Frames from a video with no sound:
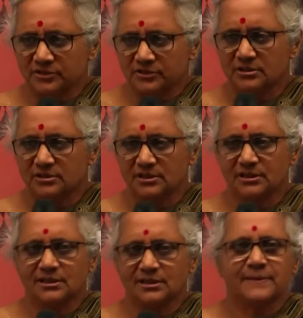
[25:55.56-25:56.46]
is that we
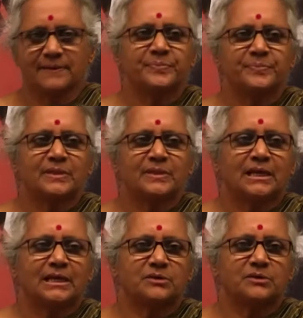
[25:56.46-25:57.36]
have a
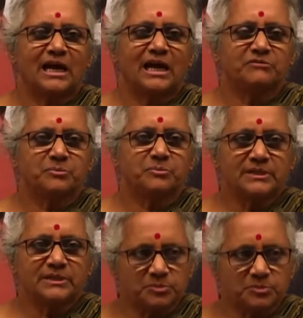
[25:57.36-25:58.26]
principle in this
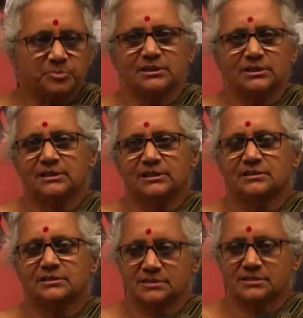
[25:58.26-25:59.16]
country
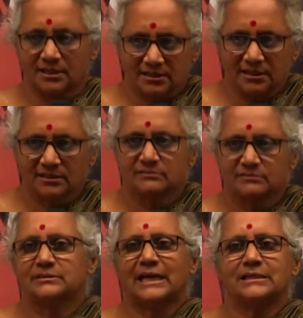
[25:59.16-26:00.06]
that
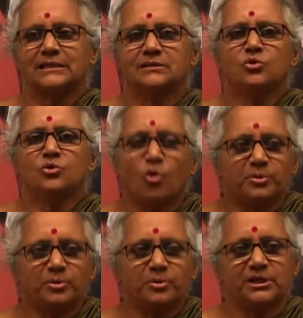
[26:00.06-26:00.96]
nobody can
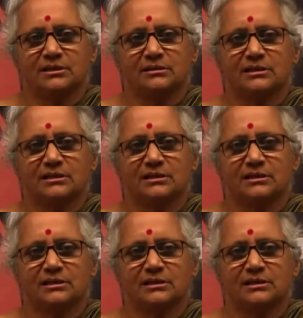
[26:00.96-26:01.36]
waive their